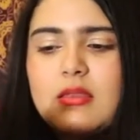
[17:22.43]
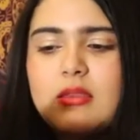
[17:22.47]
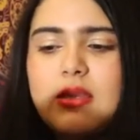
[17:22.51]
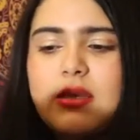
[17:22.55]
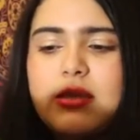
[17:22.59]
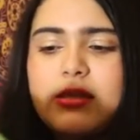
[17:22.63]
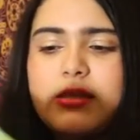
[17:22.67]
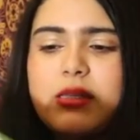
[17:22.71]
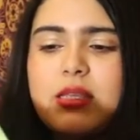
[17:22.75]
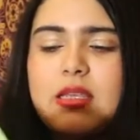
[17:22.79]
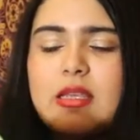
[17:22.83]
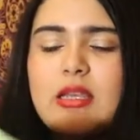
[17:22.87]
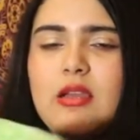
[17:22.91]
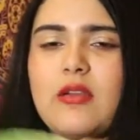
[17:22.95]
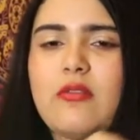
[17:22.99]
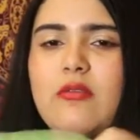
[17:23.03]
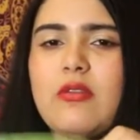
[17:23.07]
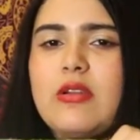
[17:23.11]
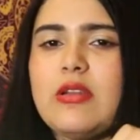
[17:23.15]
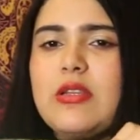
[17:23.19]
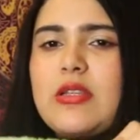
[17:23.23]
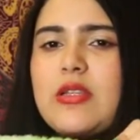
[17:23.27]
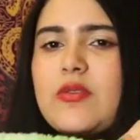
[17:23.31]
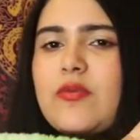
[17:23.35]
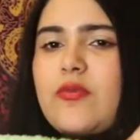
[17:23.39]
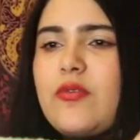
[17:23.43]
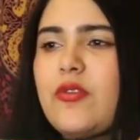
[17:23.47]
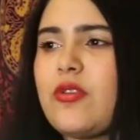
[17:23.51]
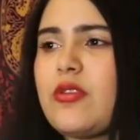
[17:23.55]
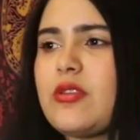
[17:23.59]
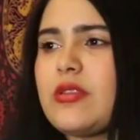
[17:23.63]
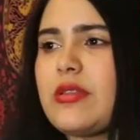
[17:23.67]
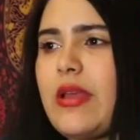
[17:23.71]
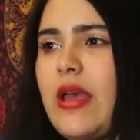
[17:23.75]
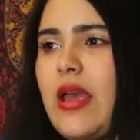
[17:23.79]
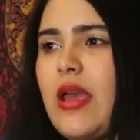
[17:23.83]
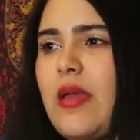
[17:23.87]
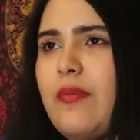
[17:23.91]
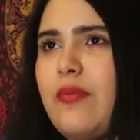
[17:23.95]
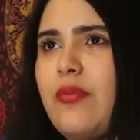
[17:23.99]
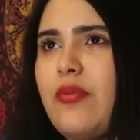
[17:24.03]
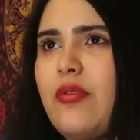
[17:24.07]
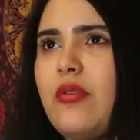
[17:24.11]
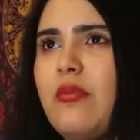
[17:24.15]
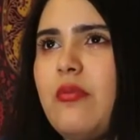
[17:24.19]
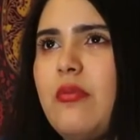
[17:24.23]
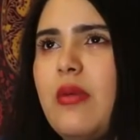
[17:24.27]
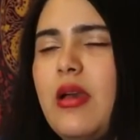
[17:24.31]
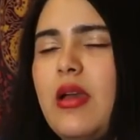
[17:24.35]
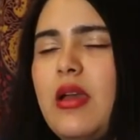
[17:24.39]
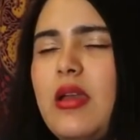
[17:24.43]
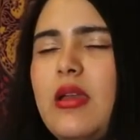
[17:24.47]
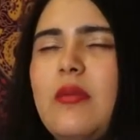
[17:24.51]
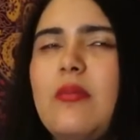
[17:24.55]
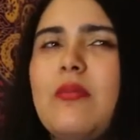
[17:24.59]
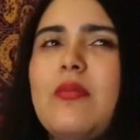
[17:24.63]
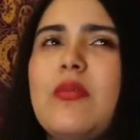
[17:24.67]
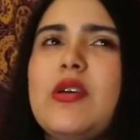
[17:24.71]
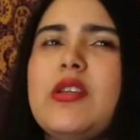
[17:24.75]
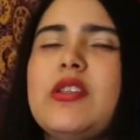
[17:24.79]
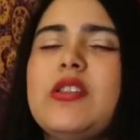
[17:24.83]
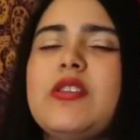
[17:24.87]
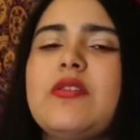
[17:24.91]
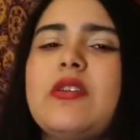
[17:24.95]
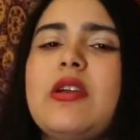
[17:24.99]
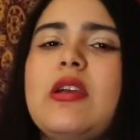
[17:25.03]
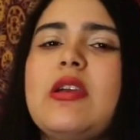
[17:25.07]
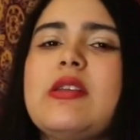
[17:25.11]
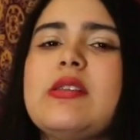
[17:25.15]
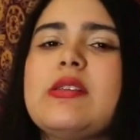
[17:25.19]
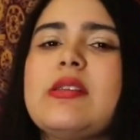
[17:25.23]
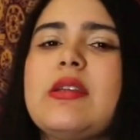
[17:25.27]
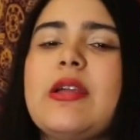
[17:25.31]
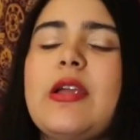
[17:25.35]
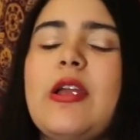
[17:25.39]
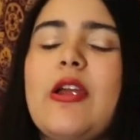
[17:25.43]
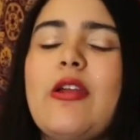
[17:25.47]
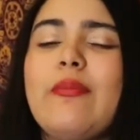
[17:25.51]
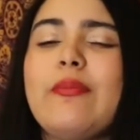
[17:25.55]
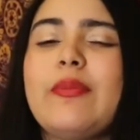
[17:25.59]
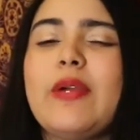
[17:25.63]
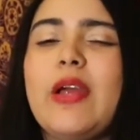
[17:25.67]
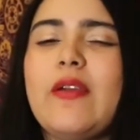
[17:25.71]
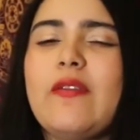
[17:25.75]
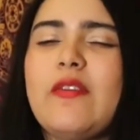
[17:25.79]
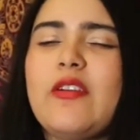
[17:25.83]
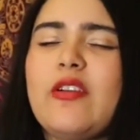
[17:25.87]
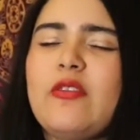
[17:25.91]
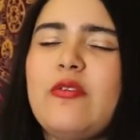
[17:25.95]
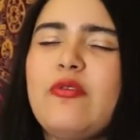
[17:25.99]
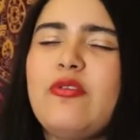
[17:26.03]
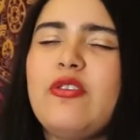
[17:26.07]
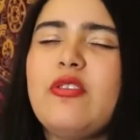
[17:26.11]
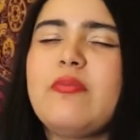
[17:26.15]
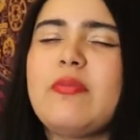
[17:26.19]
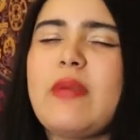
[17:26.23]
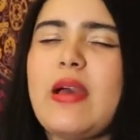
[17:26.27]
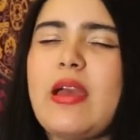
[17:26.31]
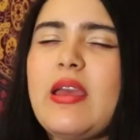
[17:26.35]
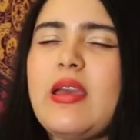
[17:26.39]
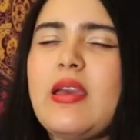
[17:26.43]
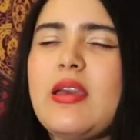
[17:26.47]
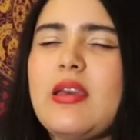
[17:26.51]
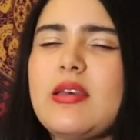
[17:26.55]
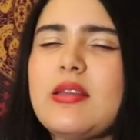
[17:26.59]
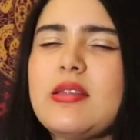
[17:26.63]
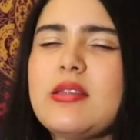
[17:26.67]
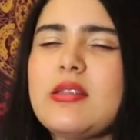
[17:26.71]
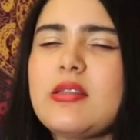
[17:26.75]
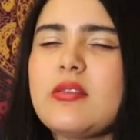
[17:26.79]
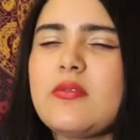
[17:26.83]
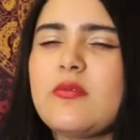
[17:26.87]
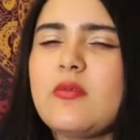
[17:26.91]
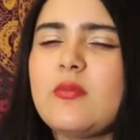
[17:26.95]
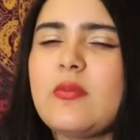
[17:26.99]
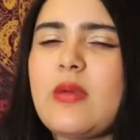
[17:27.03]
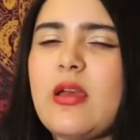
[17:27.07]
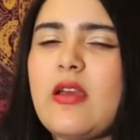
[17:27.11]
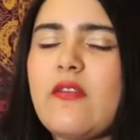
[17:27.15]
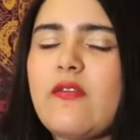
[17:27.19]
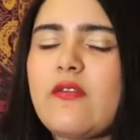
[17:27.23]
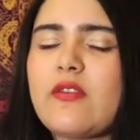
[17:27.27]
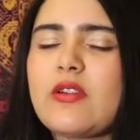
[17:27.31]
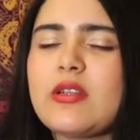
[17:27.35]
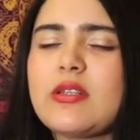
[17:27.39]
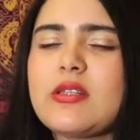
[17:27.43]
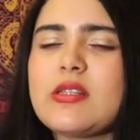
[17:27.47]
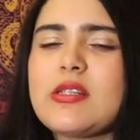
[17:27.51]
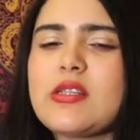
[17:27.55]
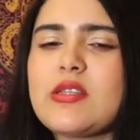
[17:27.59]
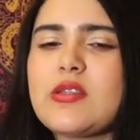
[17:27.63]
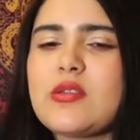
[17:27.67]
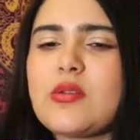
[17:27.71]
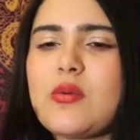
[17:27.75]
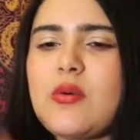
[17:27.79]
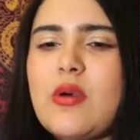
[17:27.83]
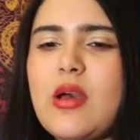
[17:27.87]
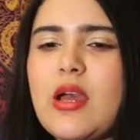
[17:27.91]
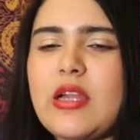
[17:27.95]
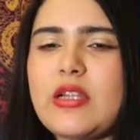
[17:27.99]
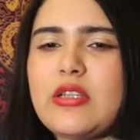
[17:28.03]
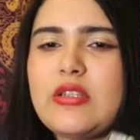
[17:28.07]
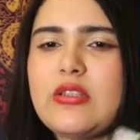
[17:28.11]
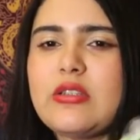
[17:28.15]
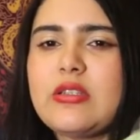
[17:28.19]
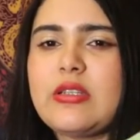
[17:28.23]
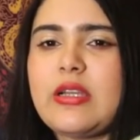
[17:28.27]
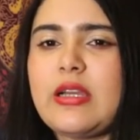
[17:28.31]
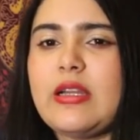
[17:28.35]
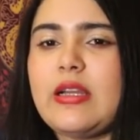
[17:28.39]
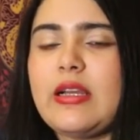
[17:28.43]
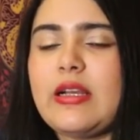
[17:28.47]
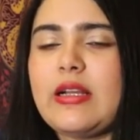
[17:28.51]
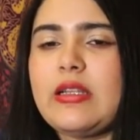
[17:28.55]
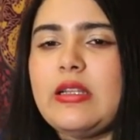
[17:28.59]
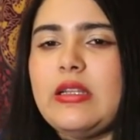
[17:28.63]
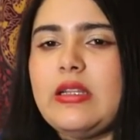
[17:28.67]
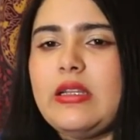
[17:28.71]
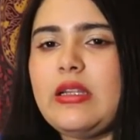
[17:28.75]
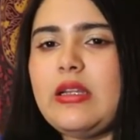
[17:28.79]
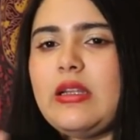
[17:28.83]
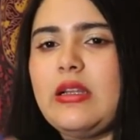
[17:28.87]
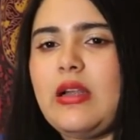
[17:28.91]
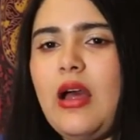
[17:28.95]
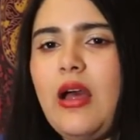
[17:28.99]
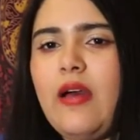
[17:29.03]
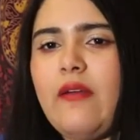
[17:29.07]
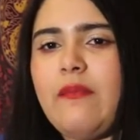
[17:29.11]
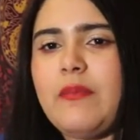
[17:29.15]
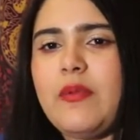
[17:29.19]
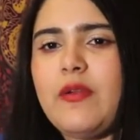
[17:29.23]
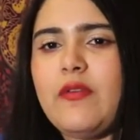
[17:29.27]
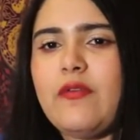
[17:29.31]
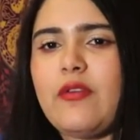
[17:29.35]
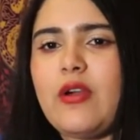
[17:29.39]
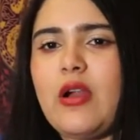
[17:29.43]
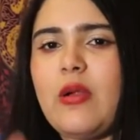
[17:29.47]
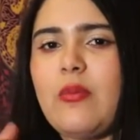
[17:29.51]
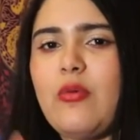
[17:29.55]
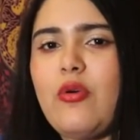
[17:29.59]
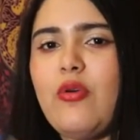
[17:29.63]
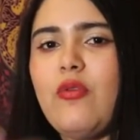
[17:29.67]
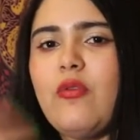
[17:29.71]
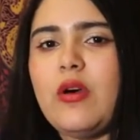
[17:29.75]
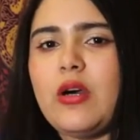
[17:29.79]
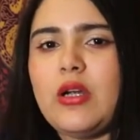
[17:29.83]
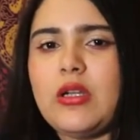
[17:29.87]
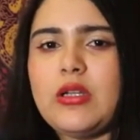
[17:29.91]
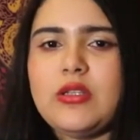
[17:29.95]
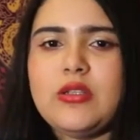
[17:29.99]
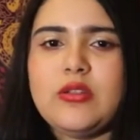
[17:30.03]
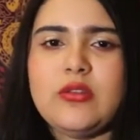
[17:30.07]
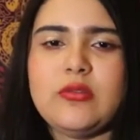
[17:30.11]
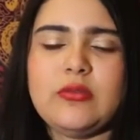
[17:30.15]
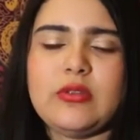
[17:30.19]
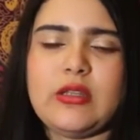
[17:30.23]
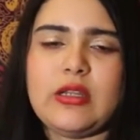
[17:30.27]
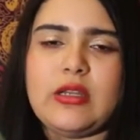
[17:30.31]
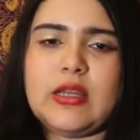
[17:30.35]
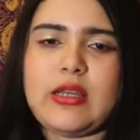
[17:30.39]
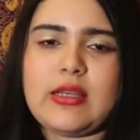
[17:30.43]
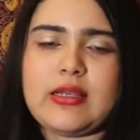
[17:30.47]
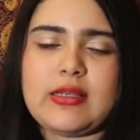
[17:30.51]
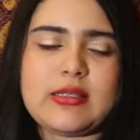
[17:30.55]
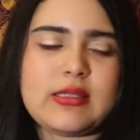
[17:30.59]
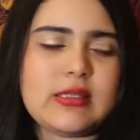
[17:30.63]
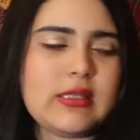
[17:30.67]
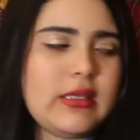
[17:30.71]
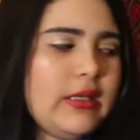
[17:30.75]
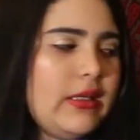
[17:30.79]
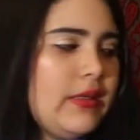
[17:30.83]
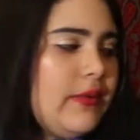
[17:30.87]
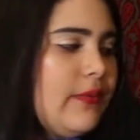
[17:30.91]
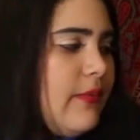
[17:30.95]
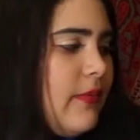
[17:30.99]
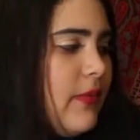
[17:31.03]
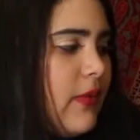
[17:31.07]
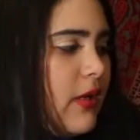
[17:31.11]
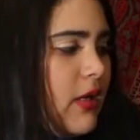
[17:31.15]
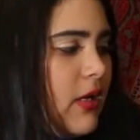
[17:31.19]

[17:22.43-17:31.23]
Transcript: The second one is because I put my moisturizer and primer with my hands, with my fingers. So I just kind of clean it up before I move on to the next thing.